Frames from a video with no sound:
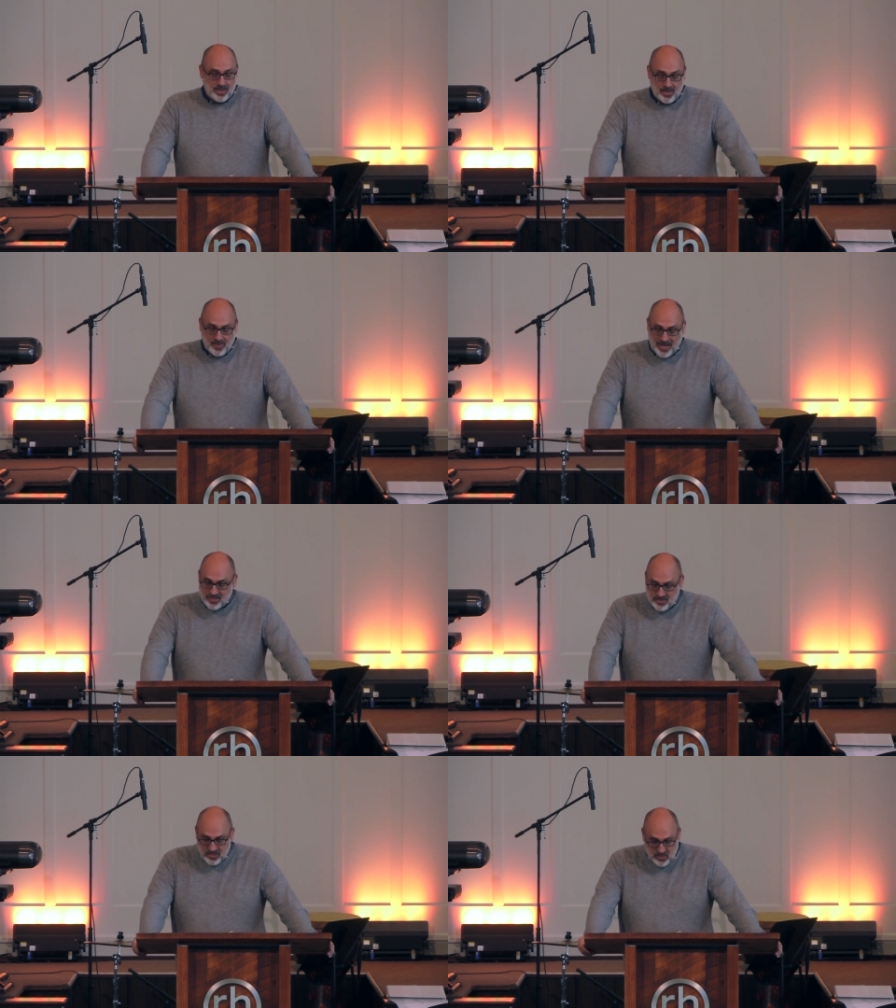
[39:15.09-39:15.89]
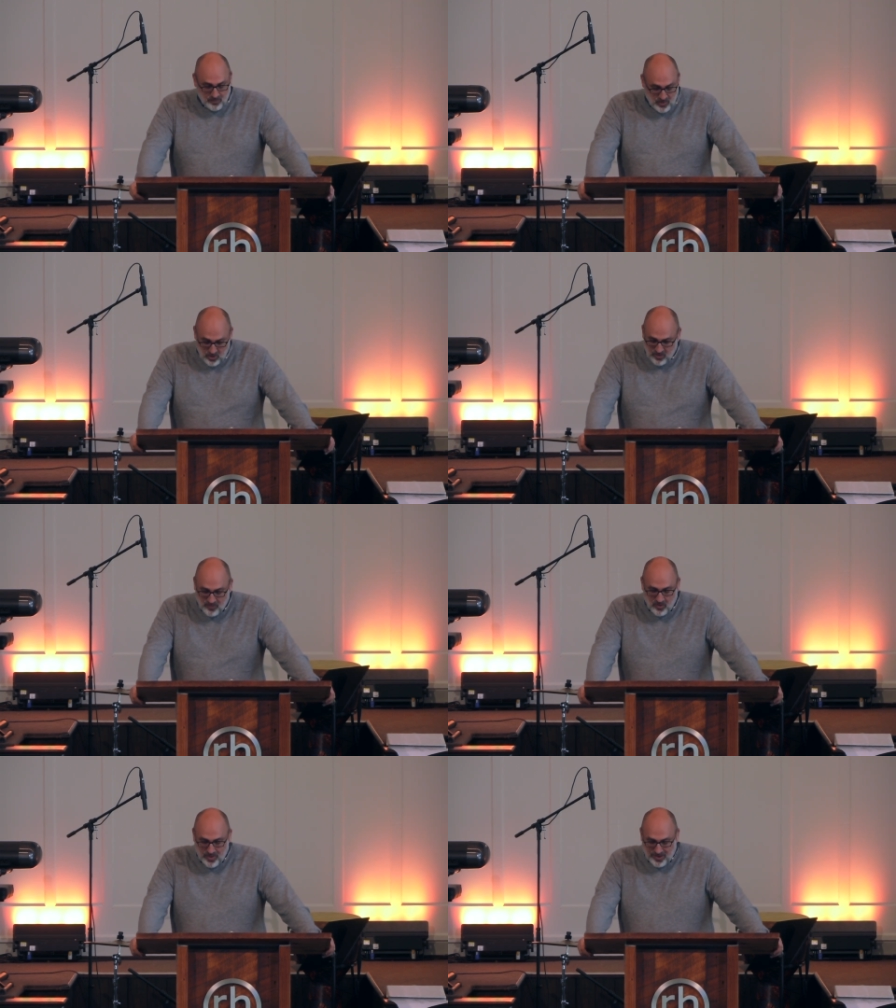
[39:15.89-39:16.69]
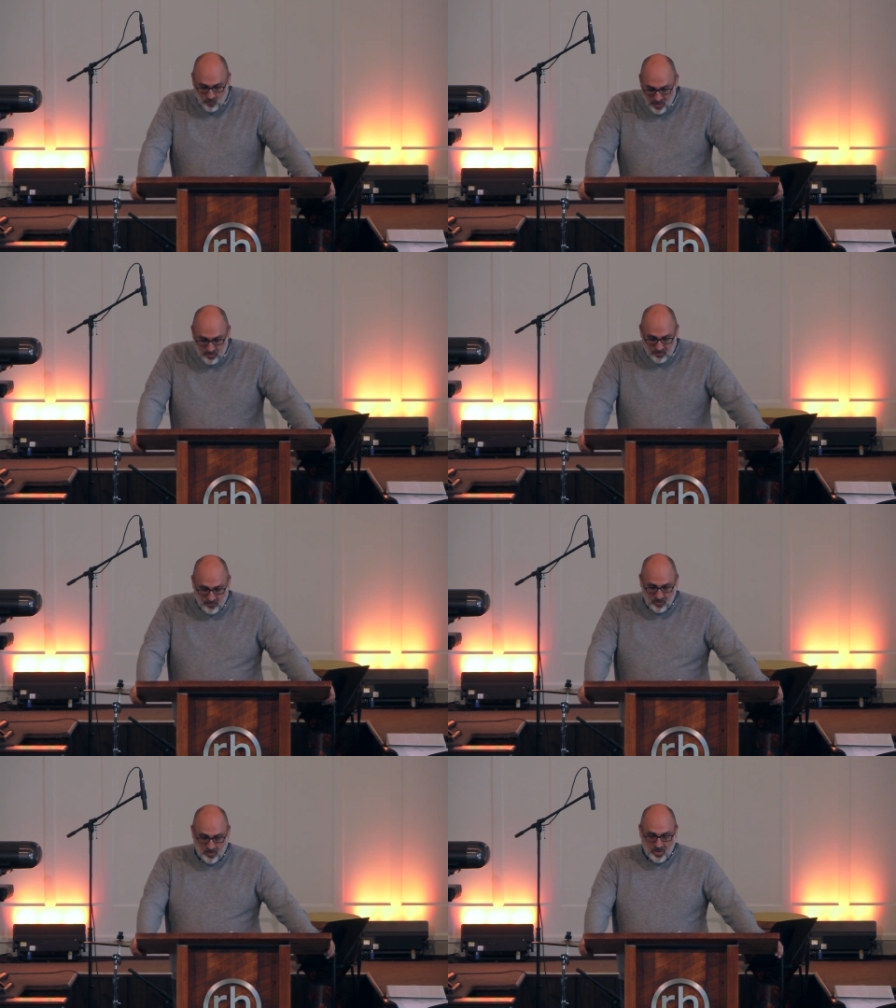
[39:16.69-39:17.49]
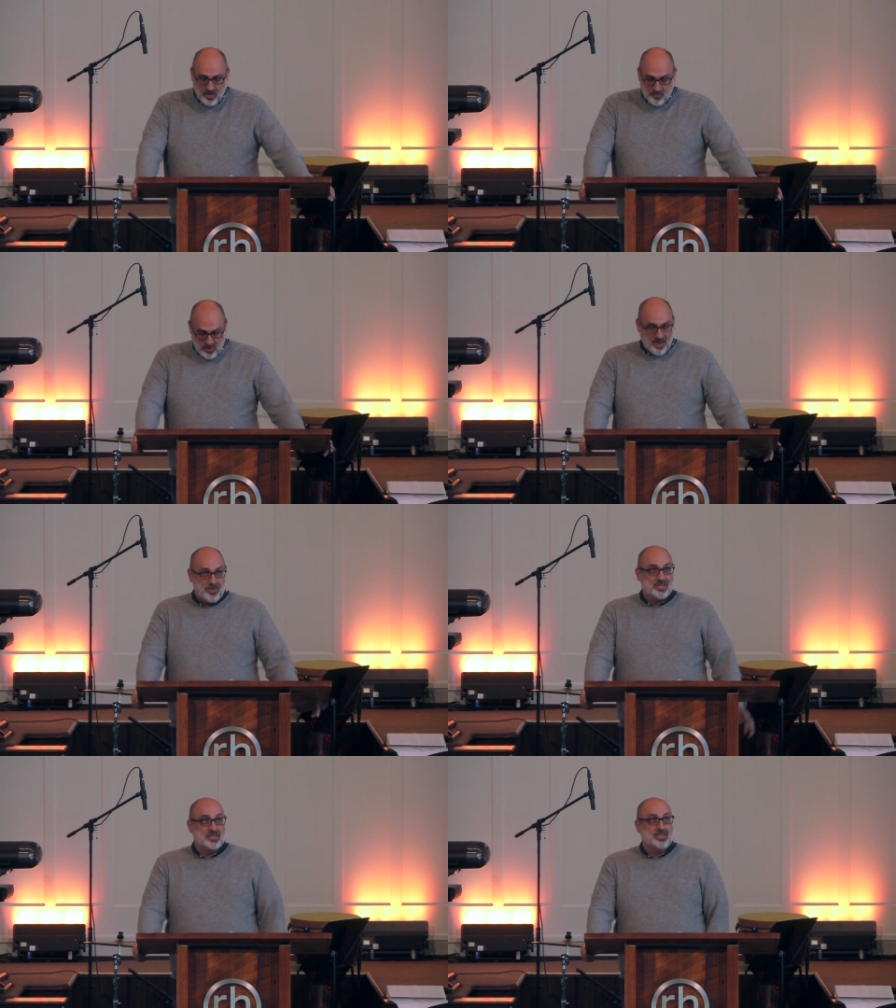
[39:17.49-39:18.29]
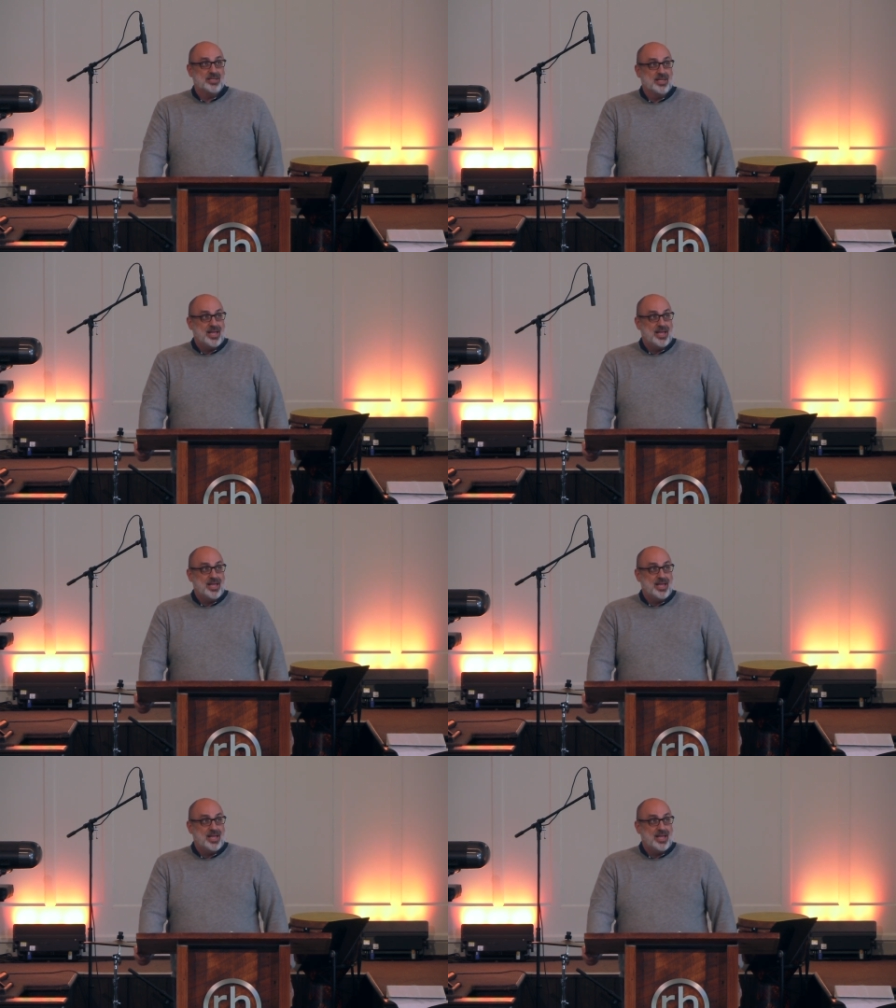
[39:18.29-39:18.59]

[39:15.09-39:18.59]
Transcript: That is such a beautiful and wonderful promise.